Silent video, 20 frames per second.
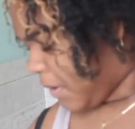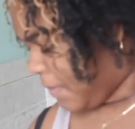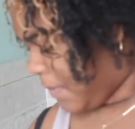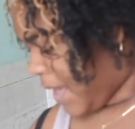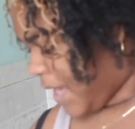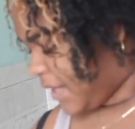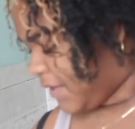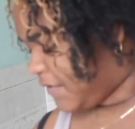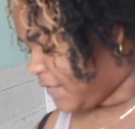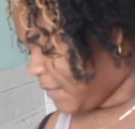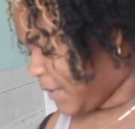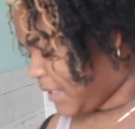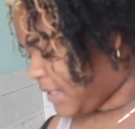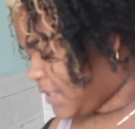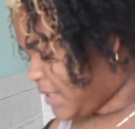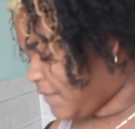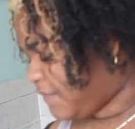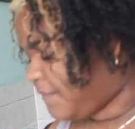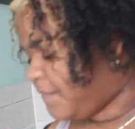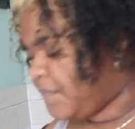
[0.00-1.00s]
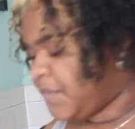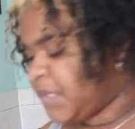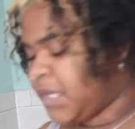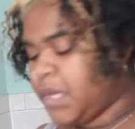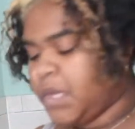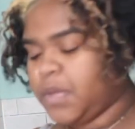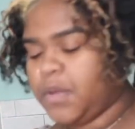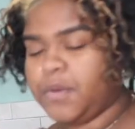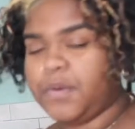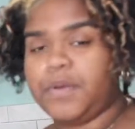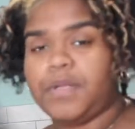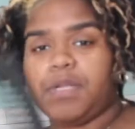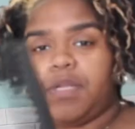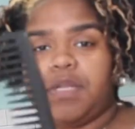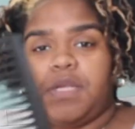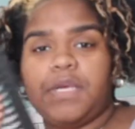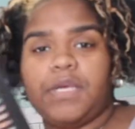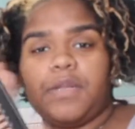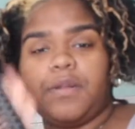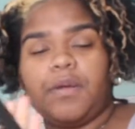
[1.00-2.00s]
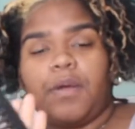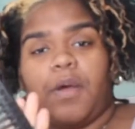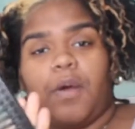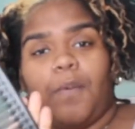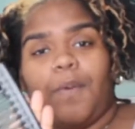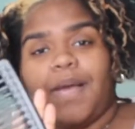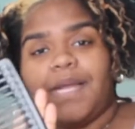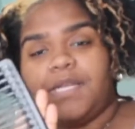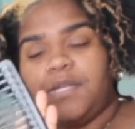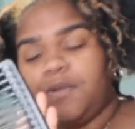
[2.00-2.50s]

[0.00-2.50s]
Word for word: Not expensive. We're going to need a wide